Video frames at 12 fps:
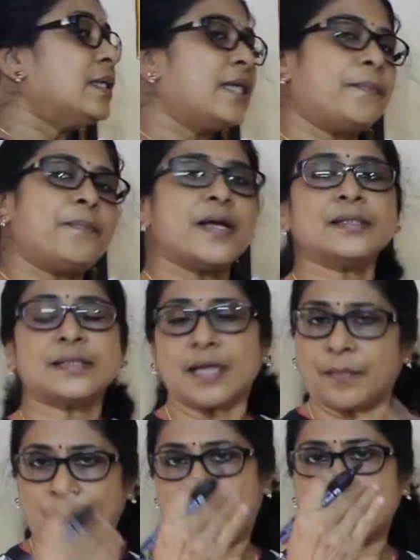depends
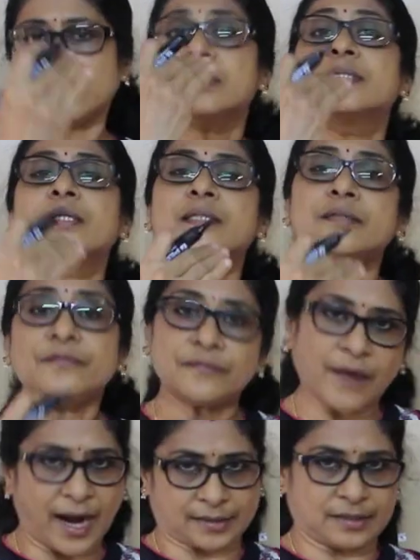upon certain
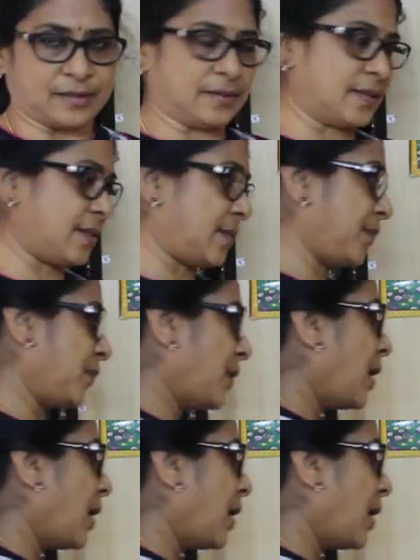factors.